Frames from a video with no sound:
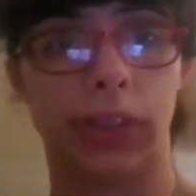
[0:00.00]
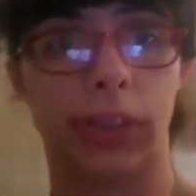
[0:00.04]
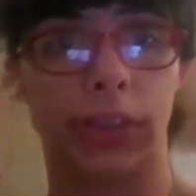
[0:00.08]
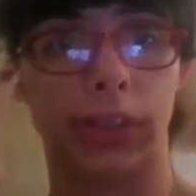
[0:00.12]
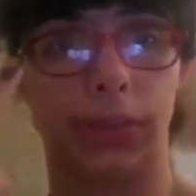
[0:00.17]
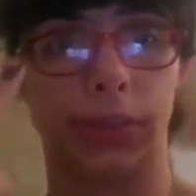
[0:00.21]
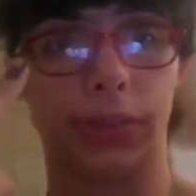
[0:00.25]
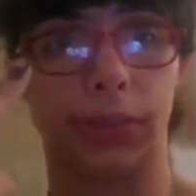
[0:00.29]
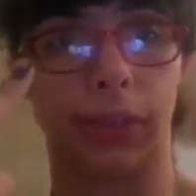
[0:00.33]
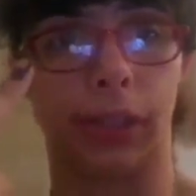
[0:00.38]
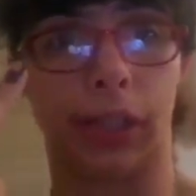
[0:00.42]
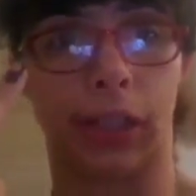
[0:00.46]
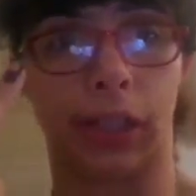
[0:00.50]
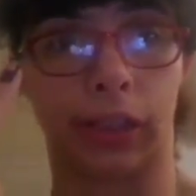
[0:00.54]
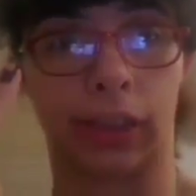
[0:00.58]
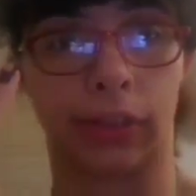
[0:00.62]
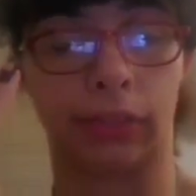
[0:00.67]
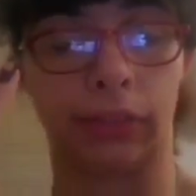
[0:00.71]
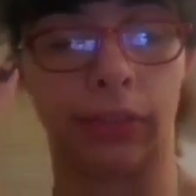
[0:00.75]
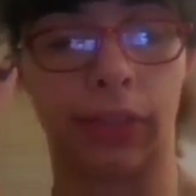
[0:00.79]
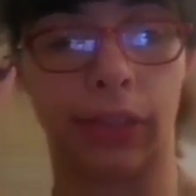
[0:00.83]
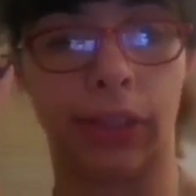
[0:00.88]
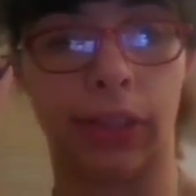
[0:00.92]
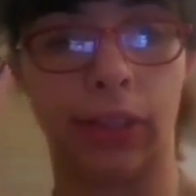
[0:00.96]
do a
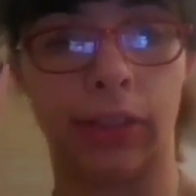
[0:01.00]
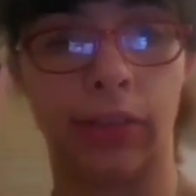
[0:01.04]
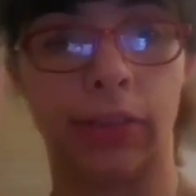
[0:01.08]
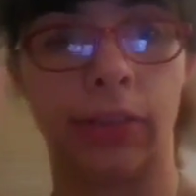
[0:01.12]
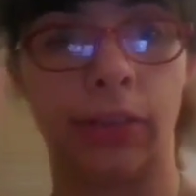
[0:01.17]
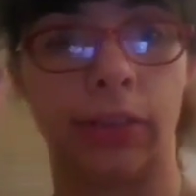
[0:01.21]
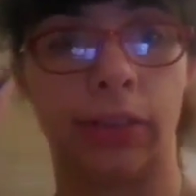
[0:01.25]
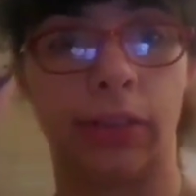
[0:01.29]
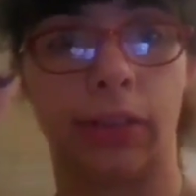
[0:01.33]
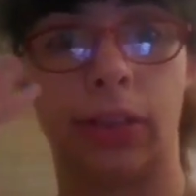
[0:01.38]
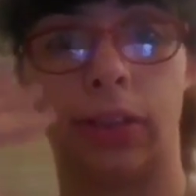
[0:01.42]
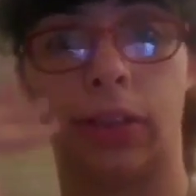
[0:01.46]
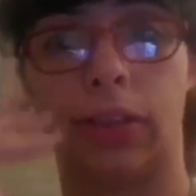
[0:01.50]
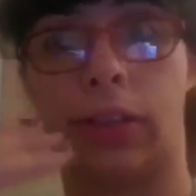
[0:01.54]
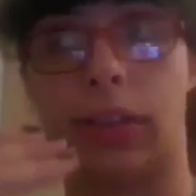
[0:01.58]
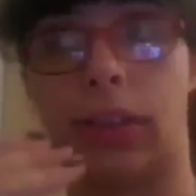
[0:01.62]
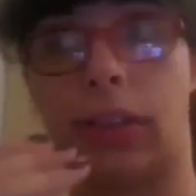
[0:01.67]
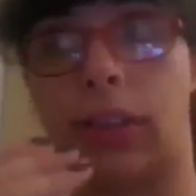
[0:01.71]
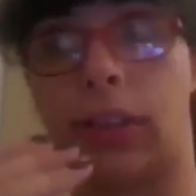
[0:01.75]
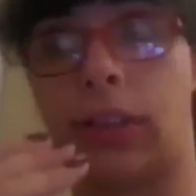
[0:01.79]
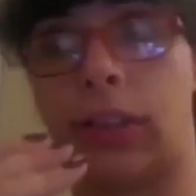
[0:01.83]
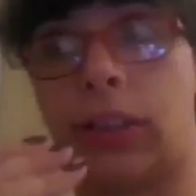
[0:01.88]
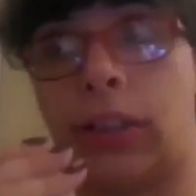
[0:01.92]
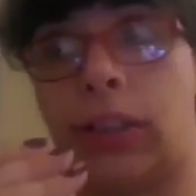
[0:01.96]
reaction video,
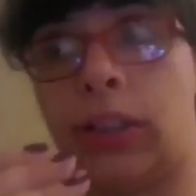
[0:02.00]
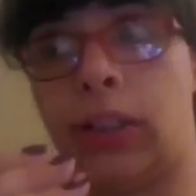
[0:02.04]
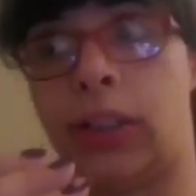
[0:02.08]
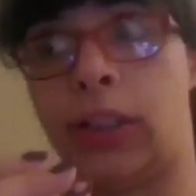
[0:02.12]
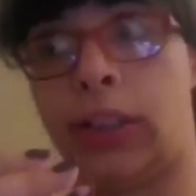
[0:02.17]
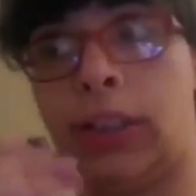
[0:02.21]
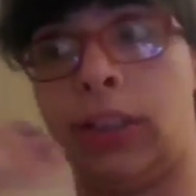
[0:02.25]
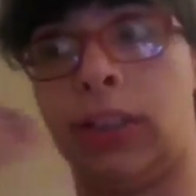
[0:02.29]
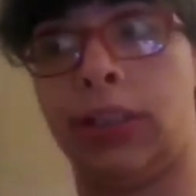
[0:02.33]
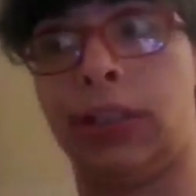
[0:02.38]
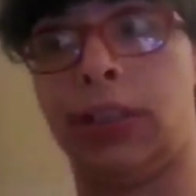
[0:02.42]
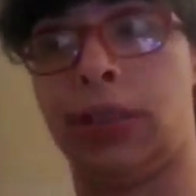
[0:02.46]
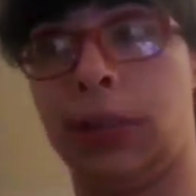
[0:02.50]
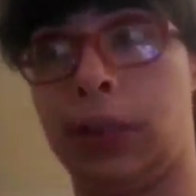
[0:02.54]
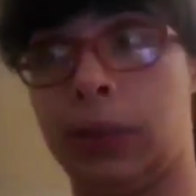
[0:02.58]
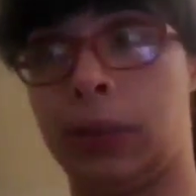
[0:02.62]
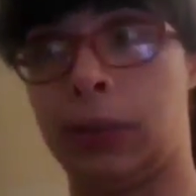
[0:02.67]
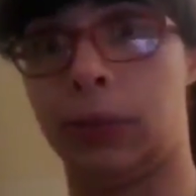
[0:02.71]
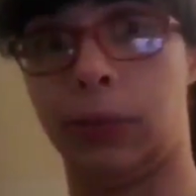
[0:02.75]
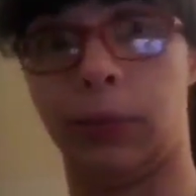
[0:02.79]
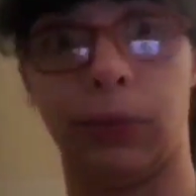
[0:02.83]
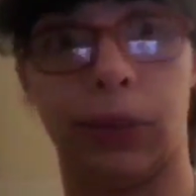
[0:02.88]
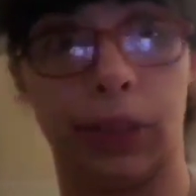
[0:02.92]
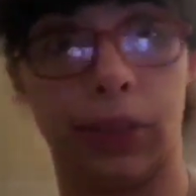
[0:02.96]
on
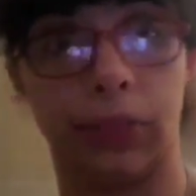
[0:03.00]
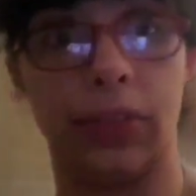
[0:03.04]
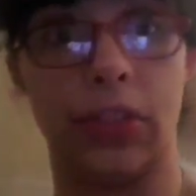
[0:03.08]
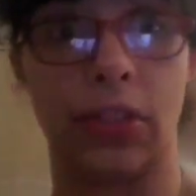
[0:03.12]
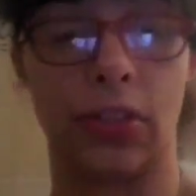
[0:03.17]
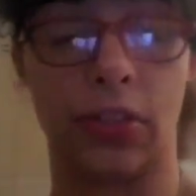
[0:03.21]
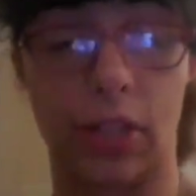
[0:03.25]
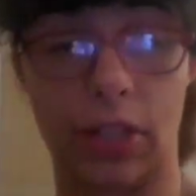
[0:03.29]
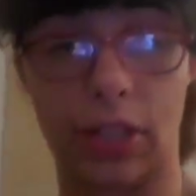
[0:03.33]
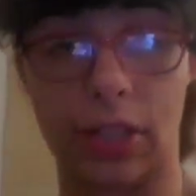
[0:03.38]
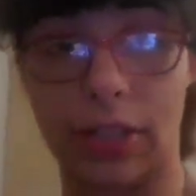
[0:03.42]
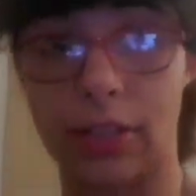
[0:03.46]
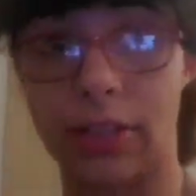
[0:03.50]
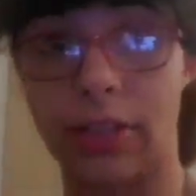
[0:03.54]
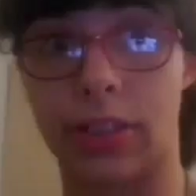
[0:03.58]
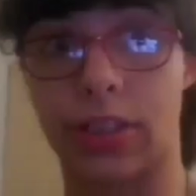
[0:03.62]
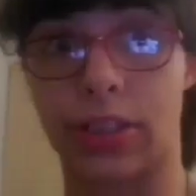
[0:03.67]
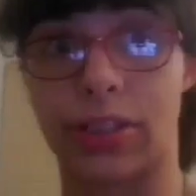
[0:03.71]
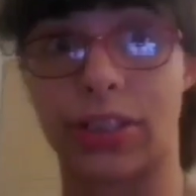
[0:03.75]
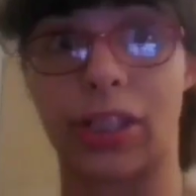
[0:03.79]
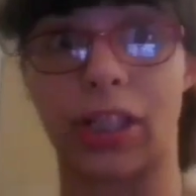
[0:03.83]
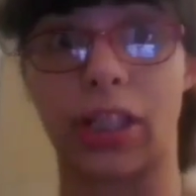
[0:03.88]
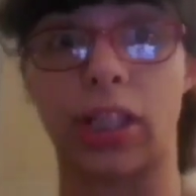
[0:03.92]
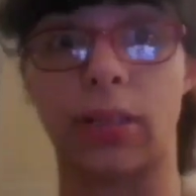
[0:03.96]
one of his scenes.
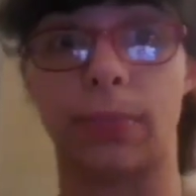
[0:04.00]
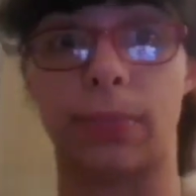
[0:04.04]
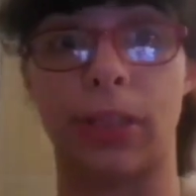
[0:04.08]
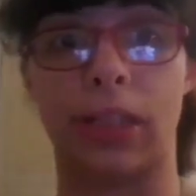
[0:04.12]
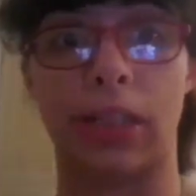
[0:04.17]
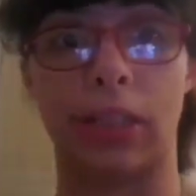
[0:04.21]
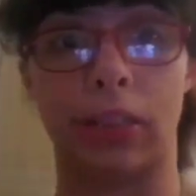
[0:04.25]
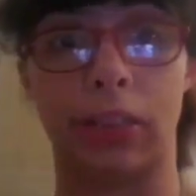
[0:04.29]
It's got to be